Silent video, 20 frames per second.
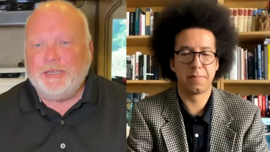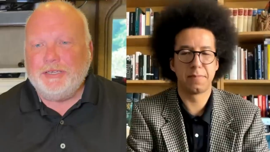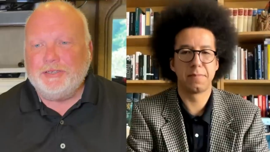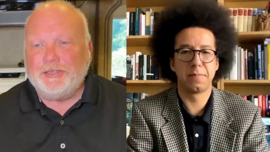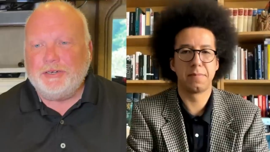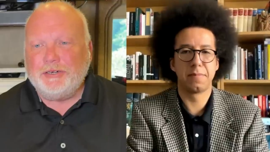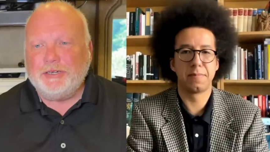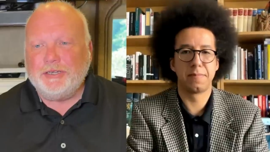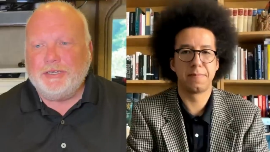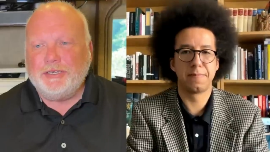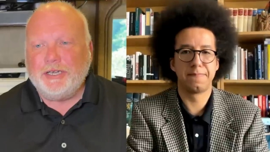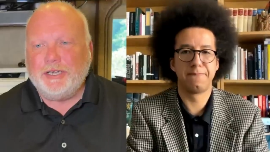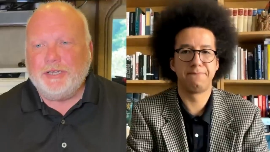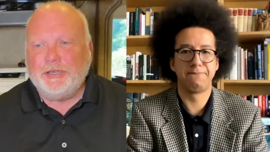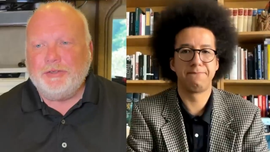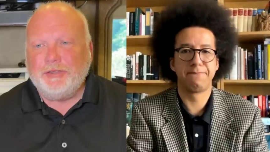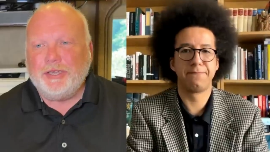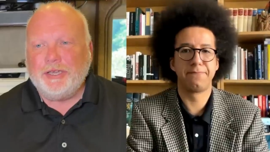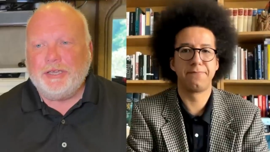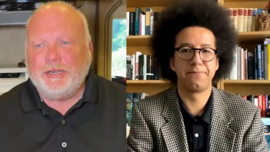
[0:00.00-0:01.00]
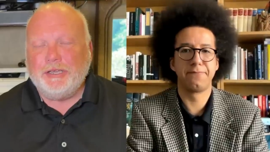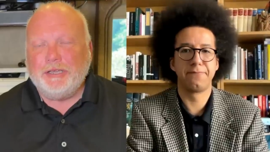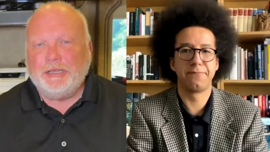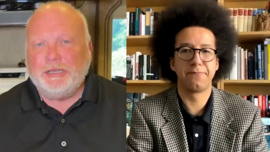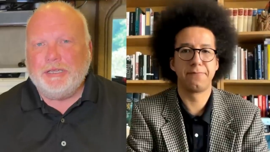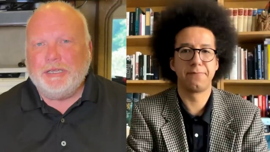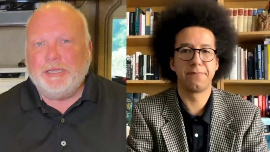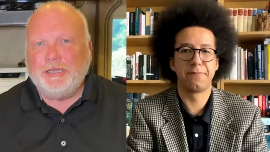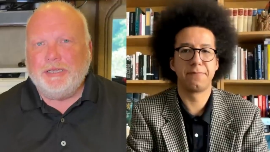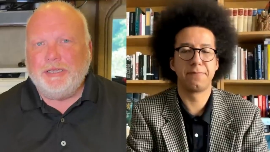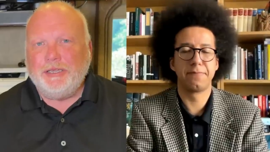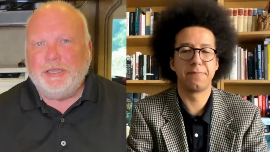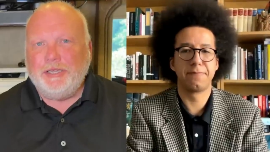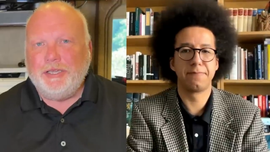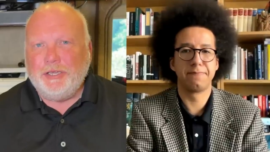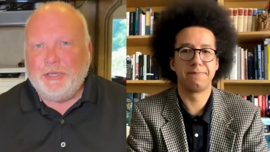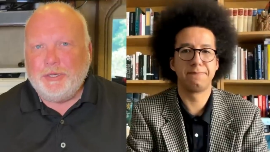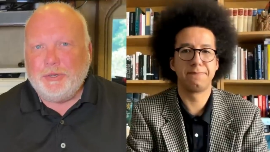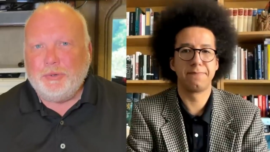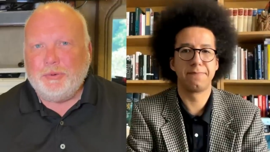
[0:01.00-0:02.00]
Speaker 1: is there to tell you that
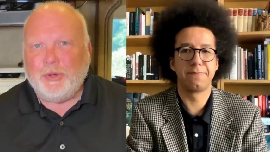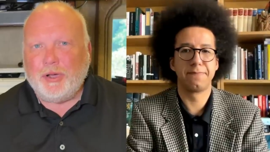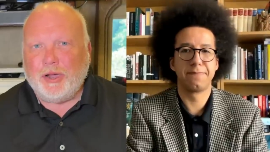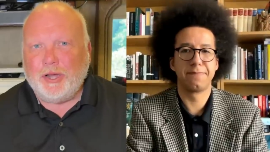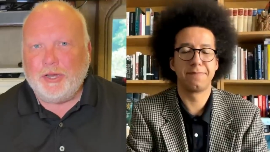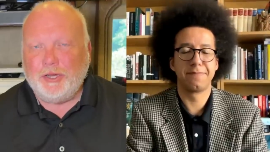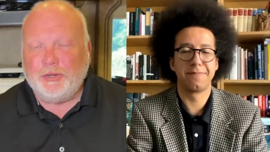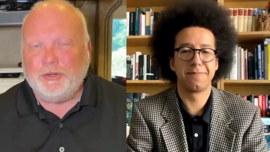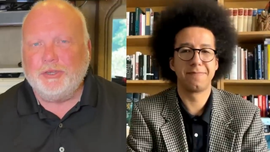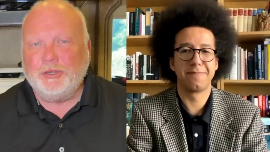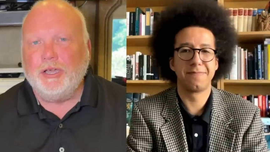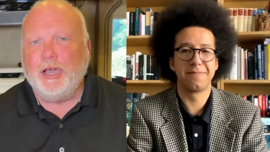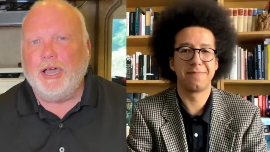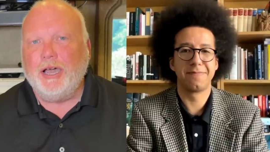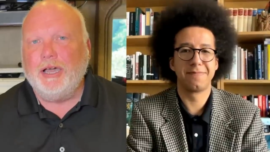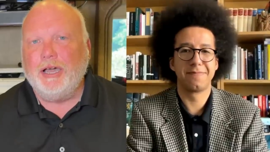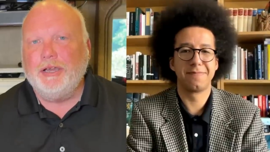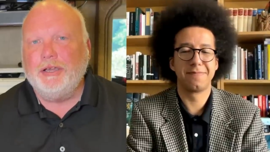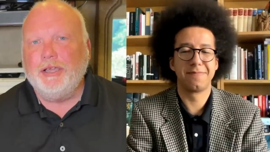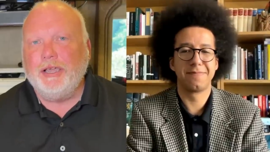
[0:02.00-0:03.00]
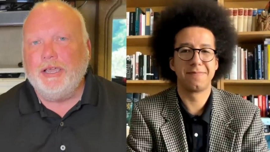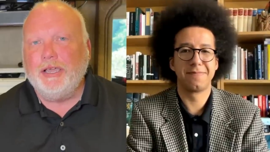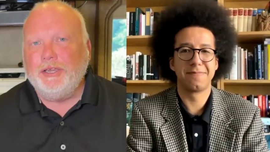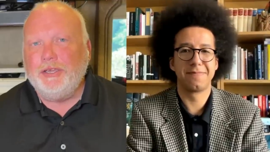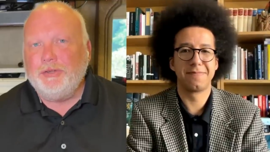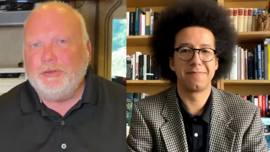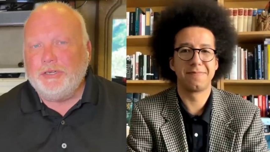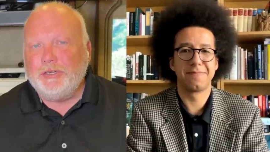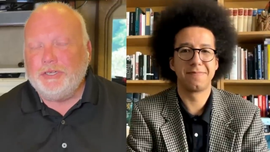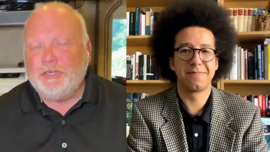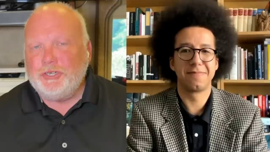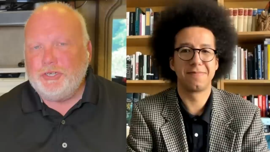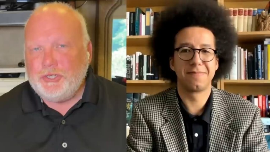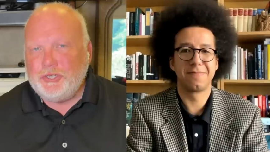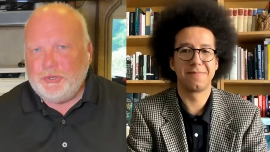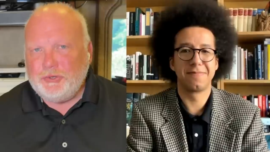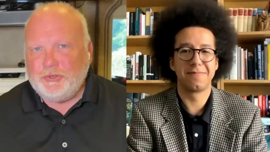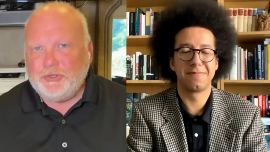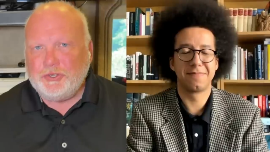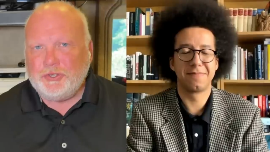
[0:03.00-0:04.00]
you are your God and you can
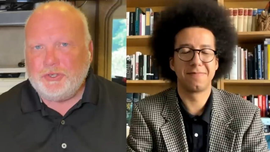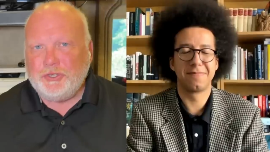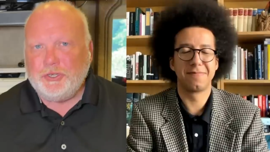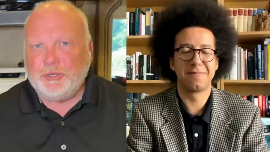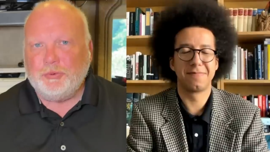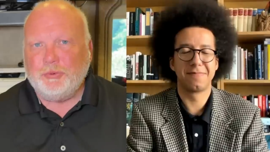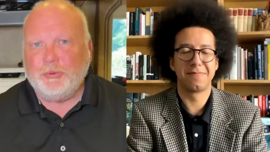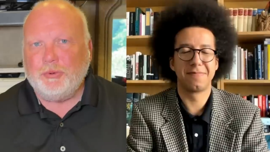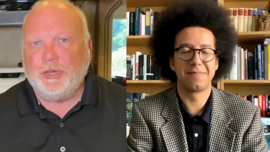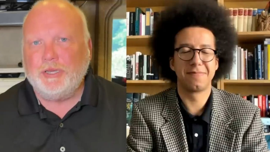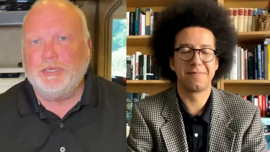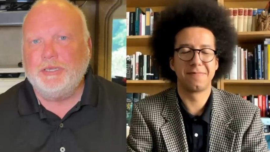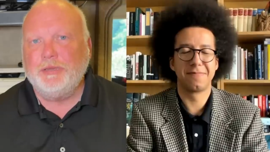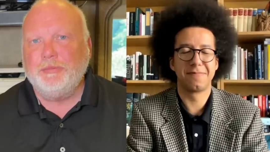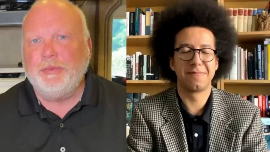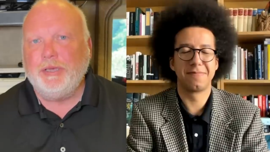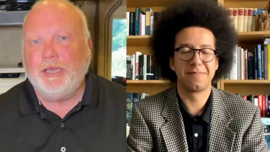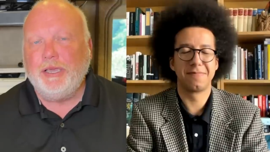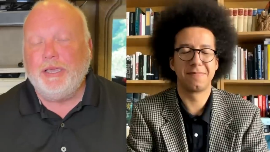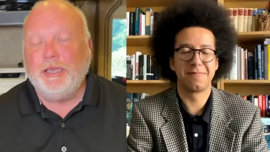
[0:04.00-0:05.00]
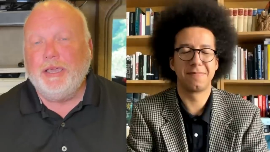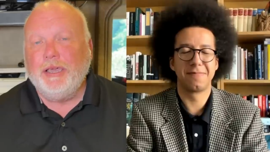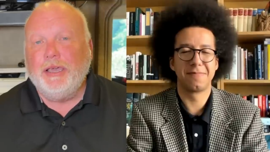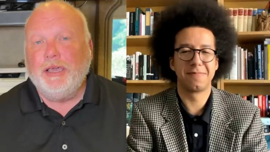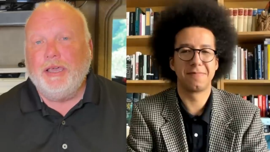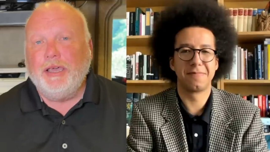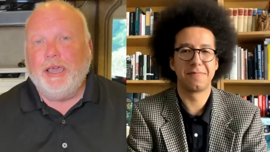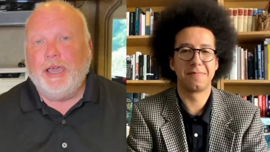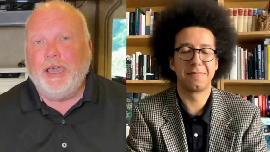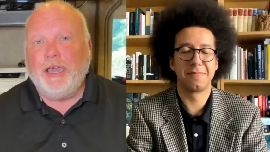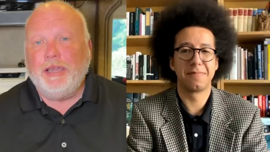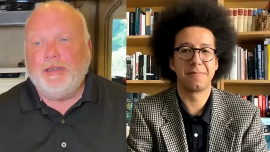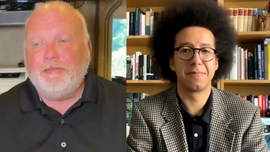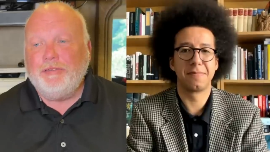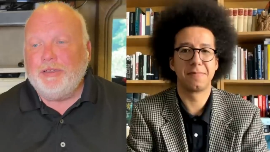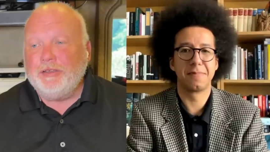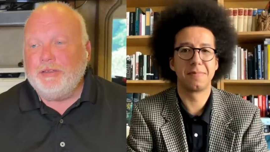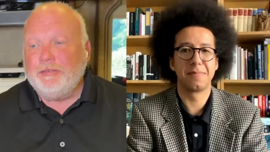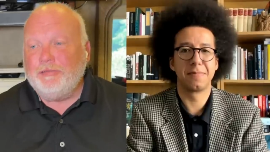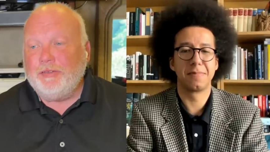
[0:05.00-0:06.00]
choose who you want to be. And if
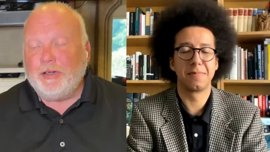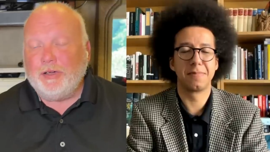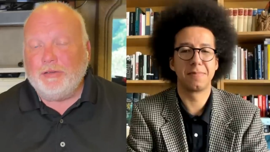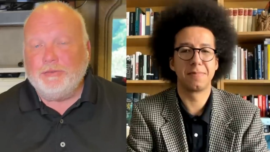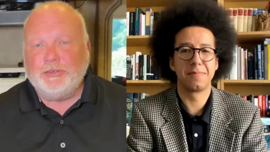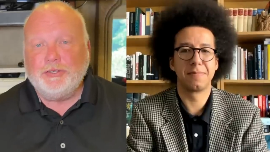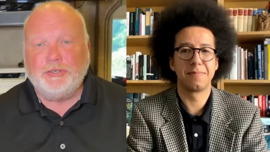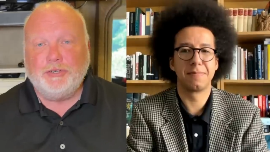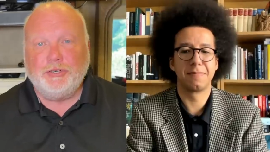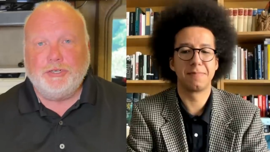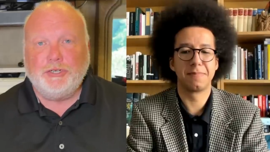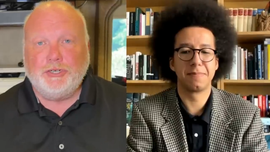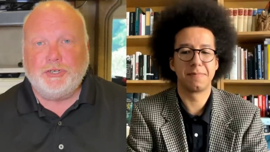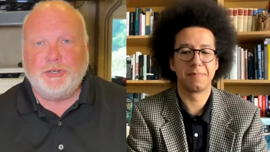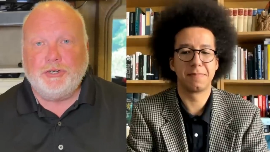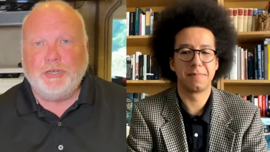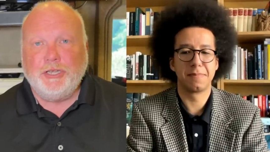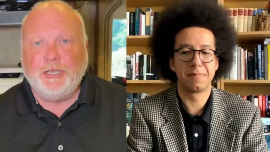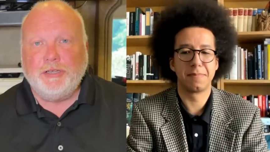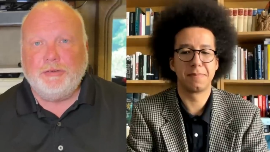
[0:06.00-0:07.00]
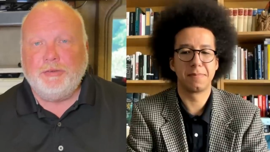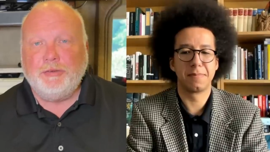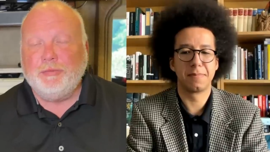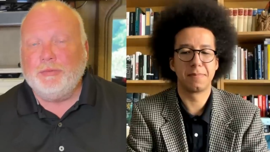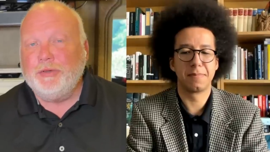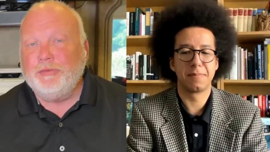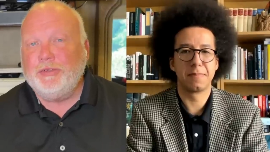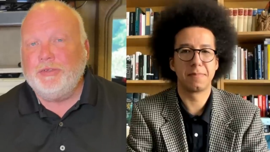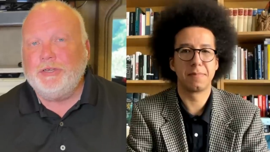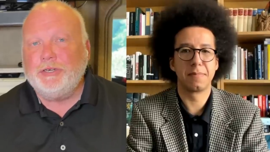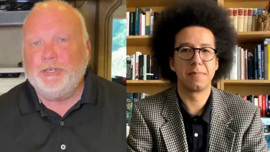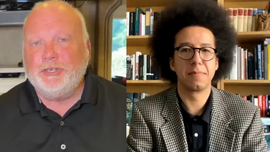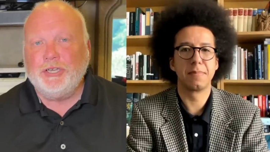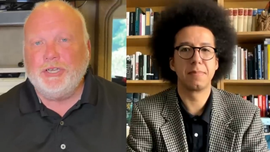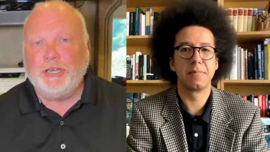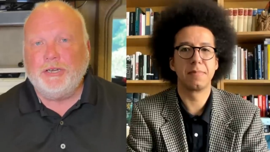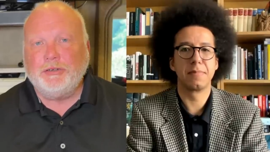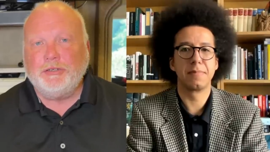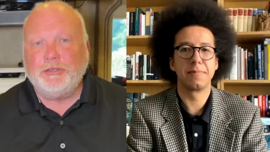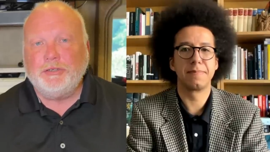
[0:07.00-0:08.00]
it involves surgery and removing your
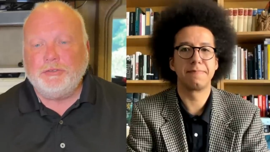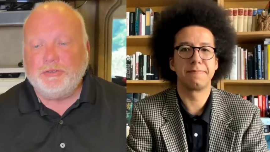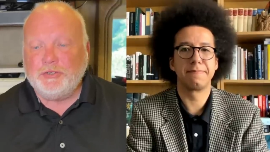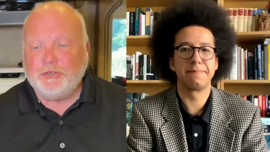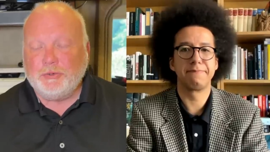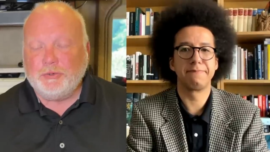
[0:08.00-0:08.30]
genitals,